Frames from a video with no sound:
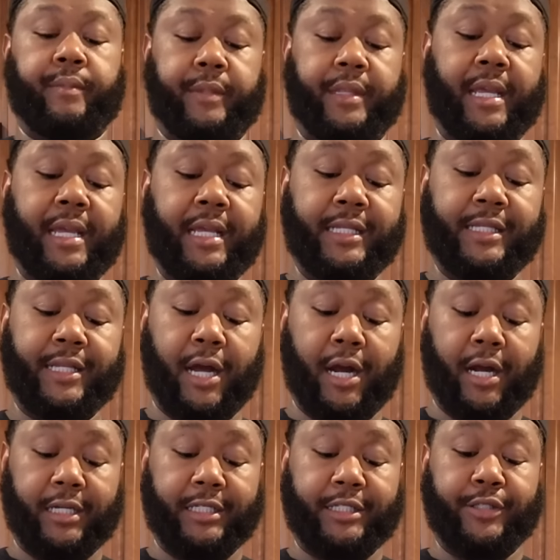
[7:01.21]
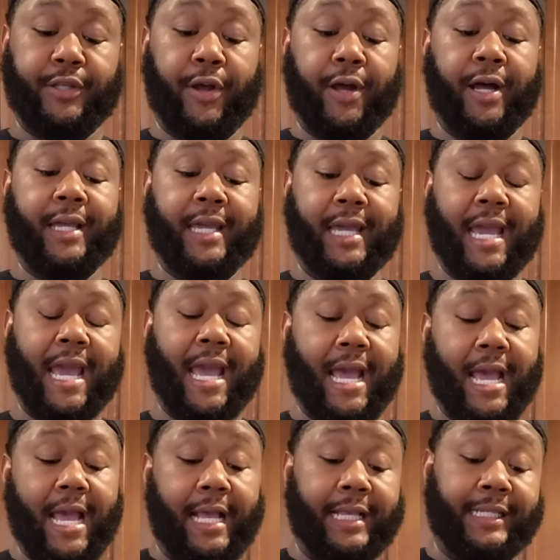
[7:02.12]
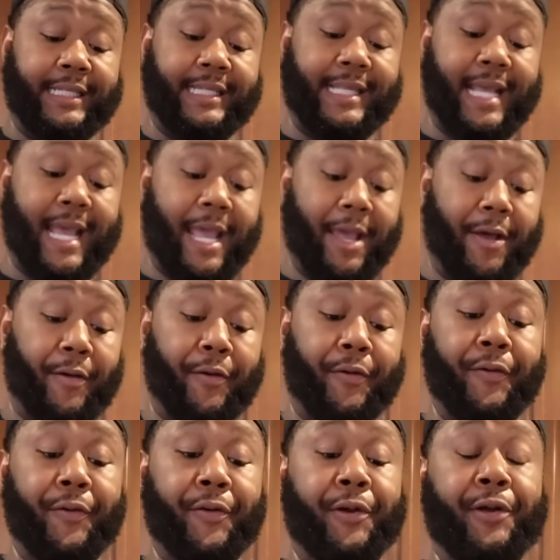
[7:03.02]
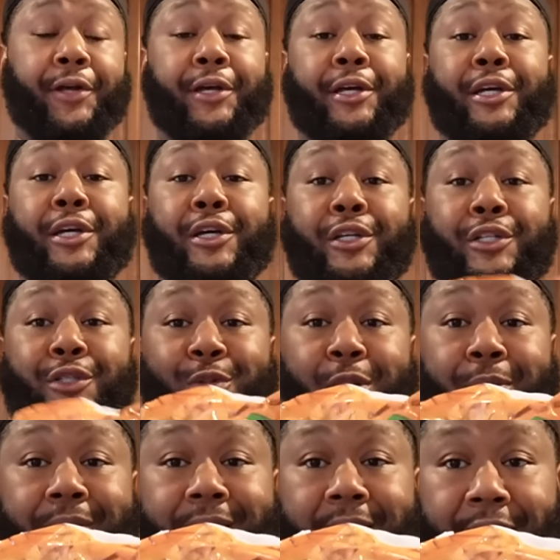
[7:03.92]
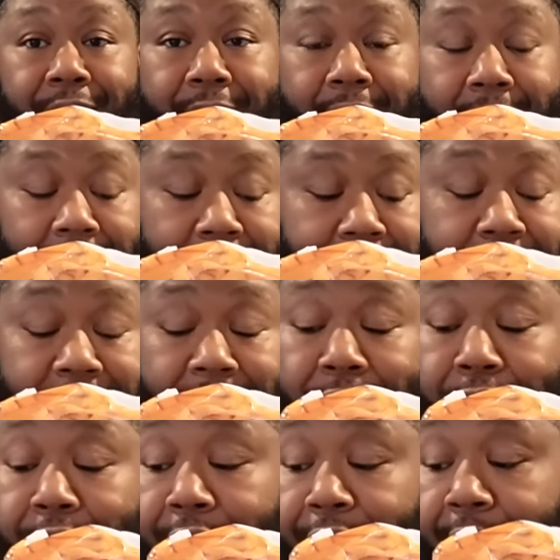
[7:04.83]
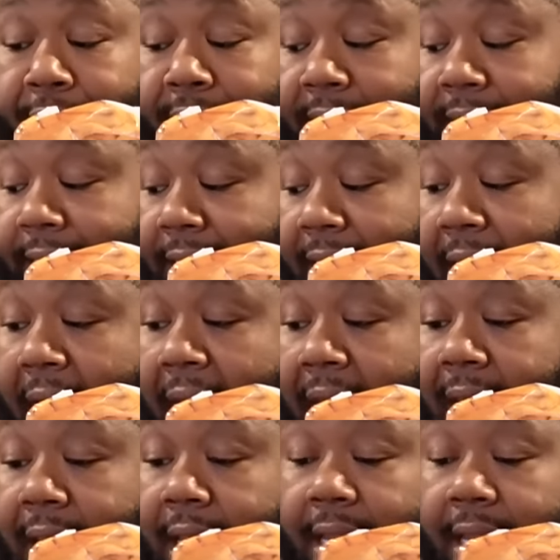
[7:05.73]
These are soggy as hell. Sweet potato fries, need to go in the freezer stat.